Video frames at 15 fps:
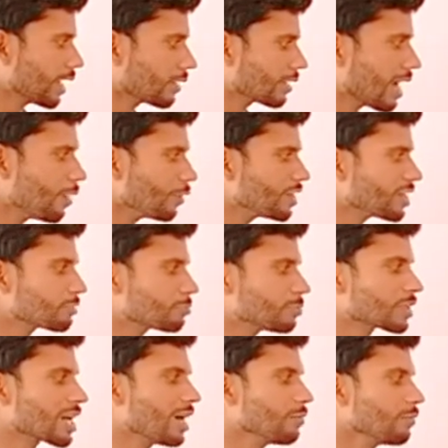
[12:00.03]
now it has
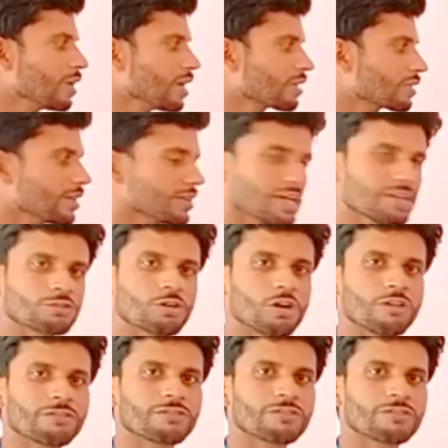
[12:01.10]
become a sentence of